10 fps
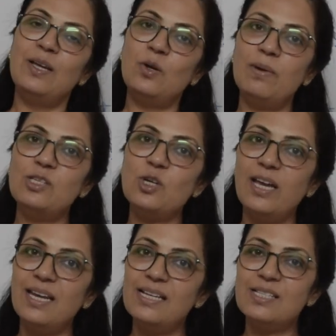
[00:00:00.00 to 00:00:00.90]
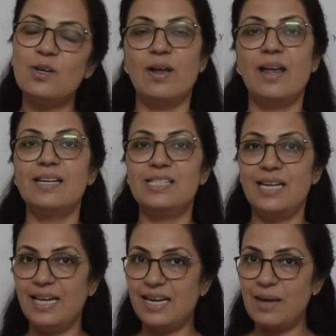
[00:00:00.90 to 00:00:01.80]
You may join us on our
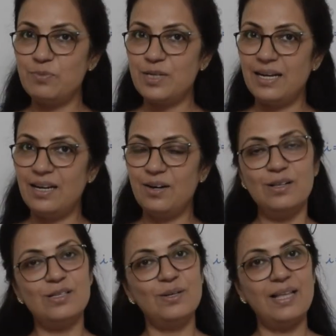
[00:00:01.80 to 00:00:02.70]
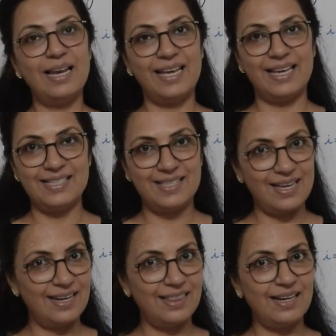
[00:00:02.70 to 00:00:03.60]
Telegram channel also. The link is
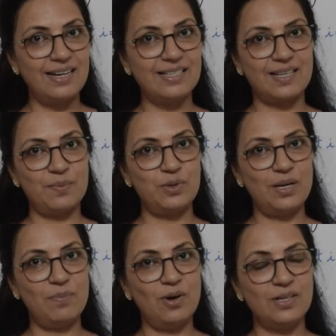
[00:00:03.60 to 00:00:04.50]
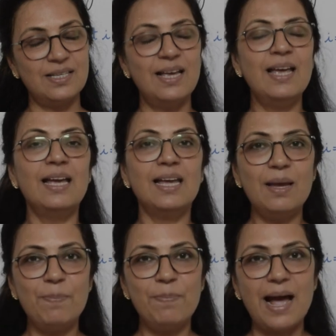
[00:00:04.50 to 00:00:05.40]
there in the description box.
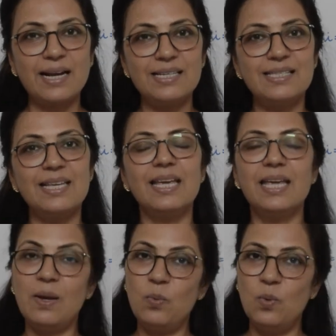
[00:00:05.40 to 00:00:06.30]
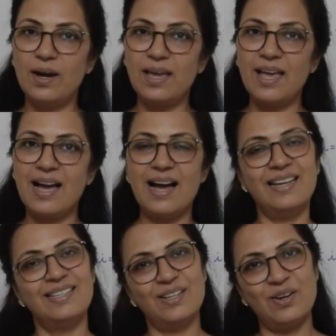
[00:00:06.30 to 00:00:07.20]
Keep practicing, keep working hard.